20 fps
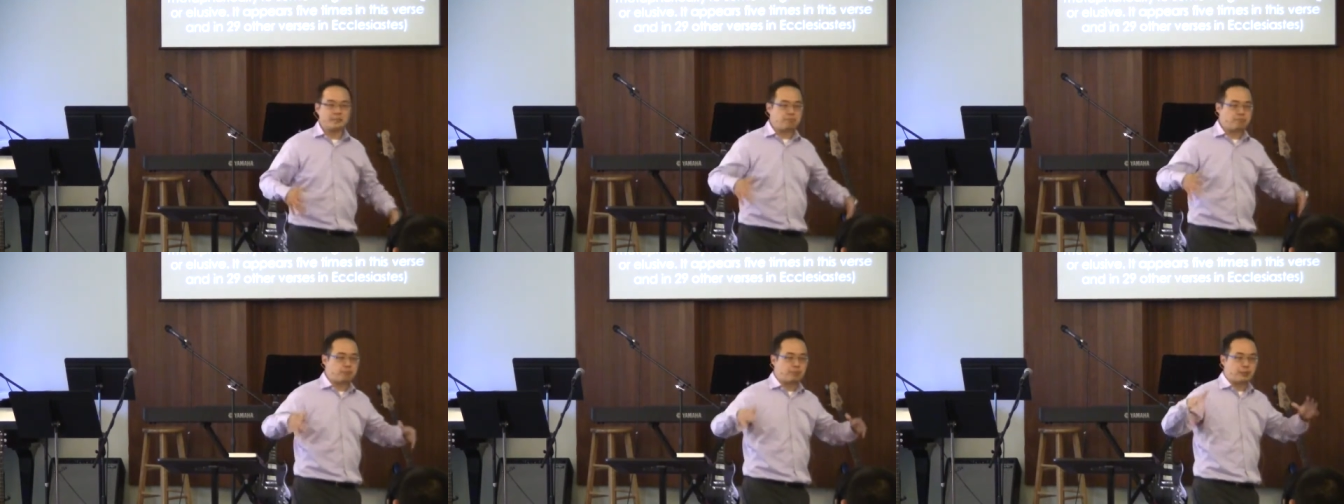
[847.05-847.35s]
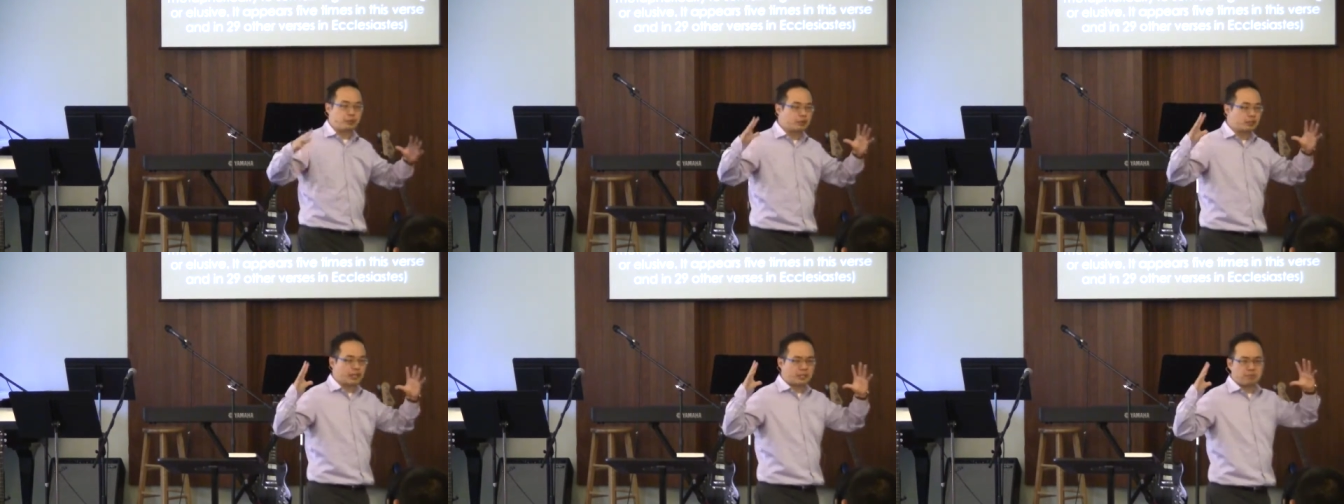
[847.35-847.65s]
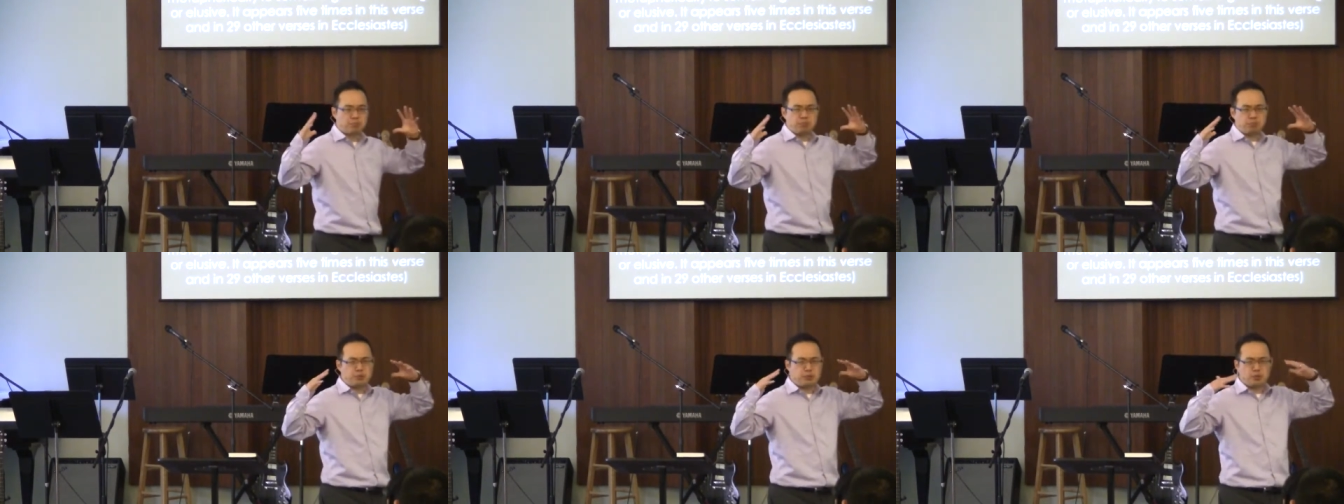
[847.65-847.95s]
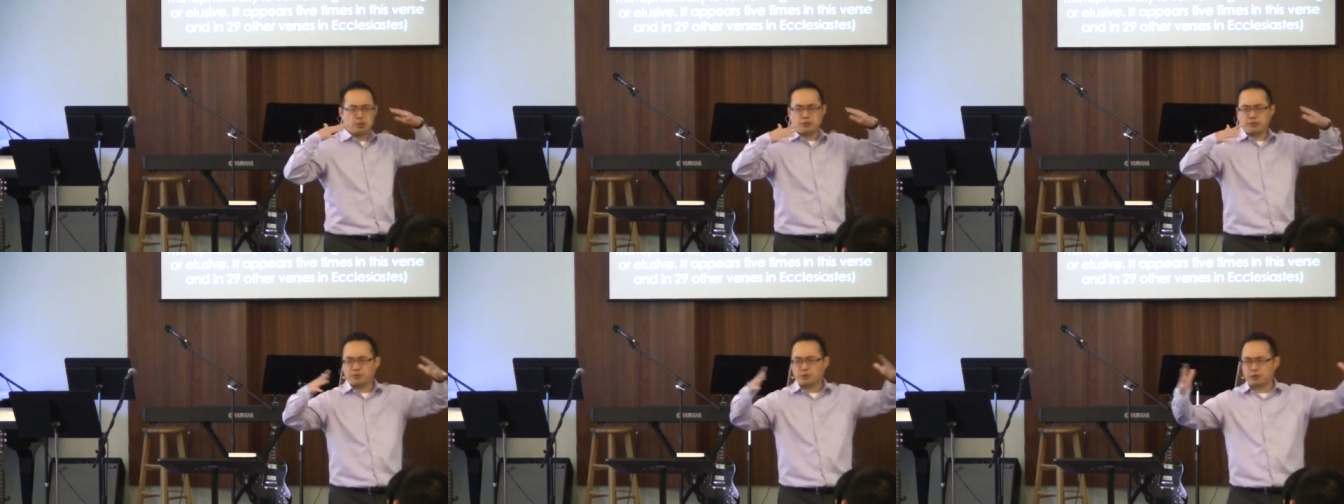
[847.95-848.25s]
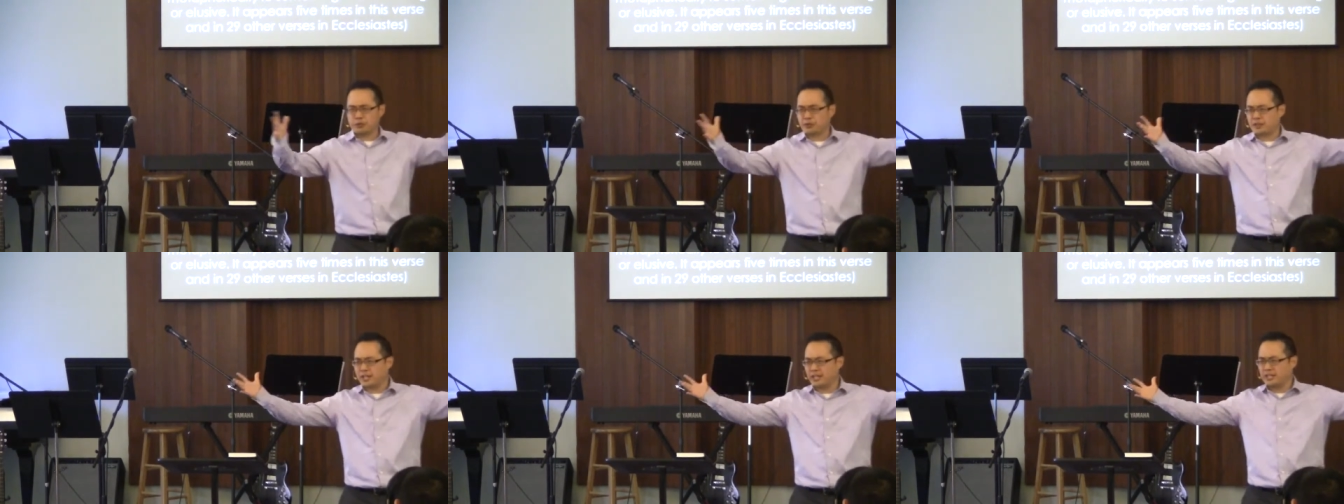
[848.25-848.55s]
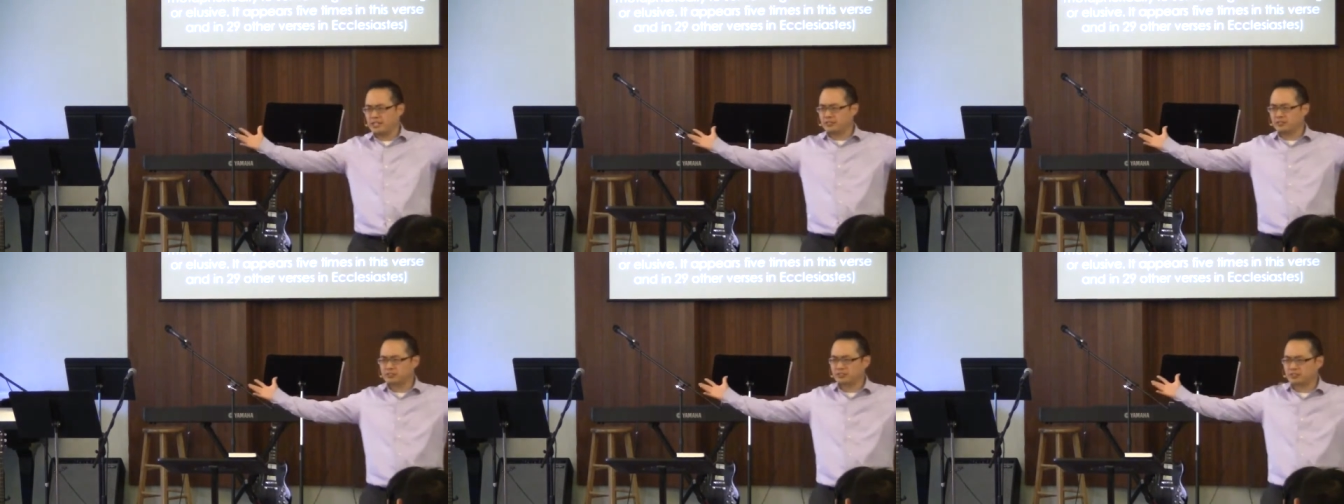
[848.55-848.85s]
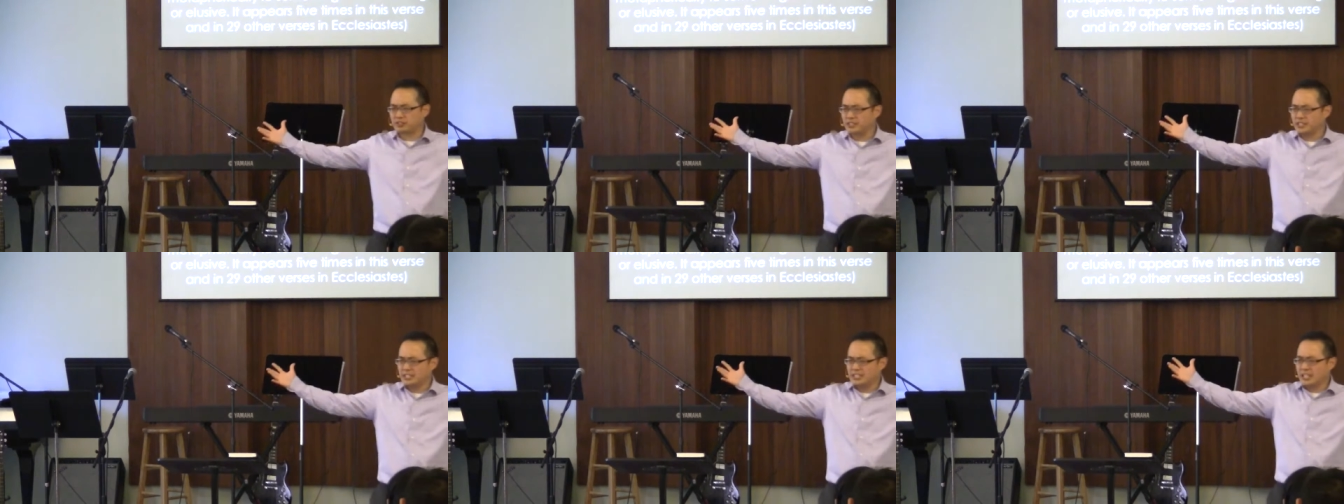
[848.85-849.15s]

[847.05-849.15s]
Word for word: built like beautiful things.